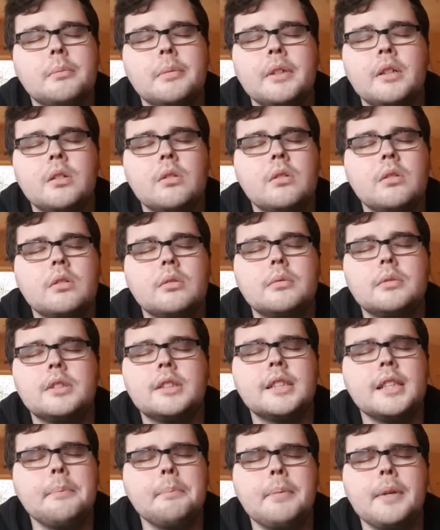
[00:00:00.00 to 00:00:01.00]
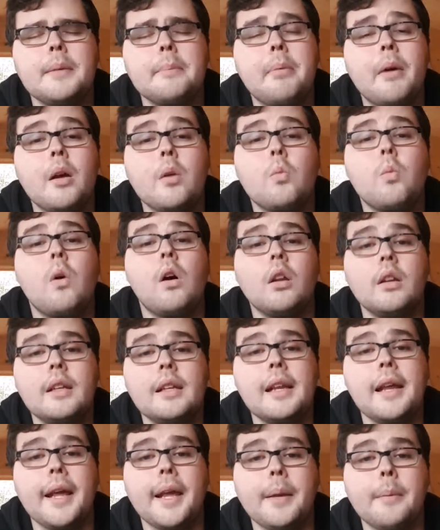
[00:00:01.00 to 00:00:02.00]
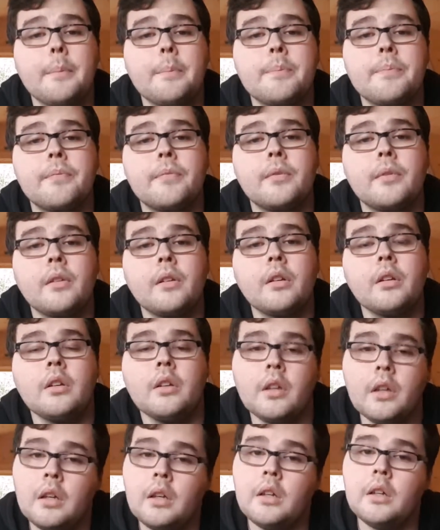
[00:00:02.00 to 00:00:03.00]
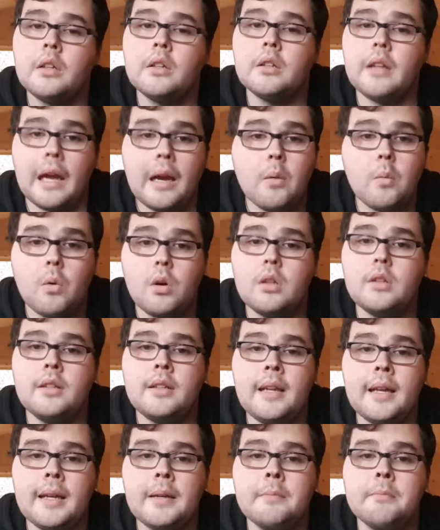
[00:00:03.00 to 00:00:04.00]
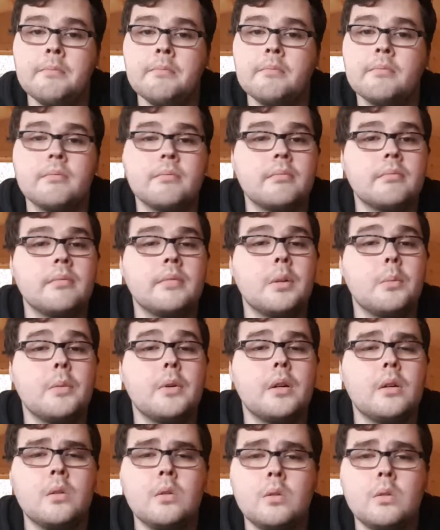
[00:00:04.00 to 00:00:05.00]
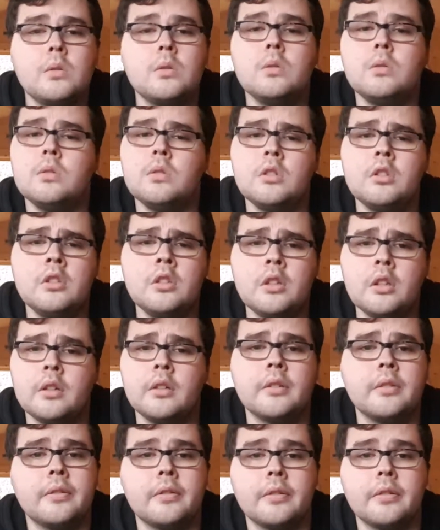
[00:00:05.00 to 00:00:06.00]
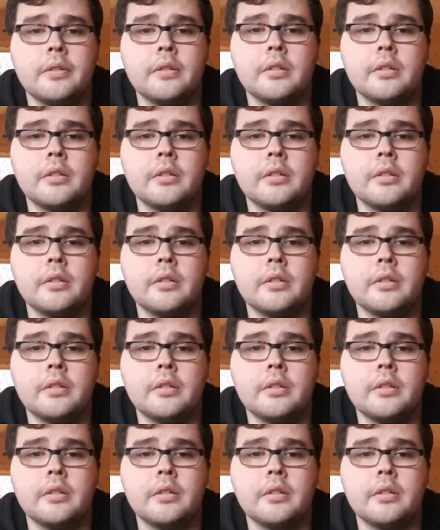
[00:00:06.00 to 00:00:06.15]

called simply by one name, at one name that we all love: